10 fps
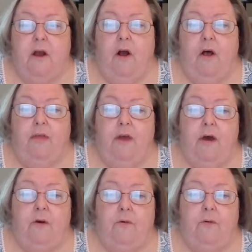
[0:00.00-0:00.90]

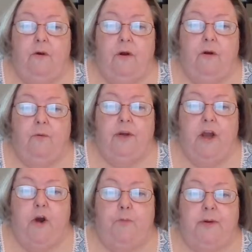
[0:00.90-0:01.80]
Although, when
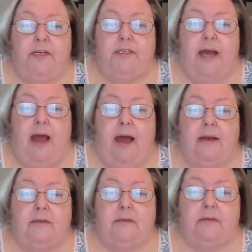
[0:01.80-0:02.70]
he opened his
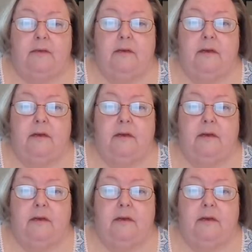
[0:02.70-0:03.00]
eyes,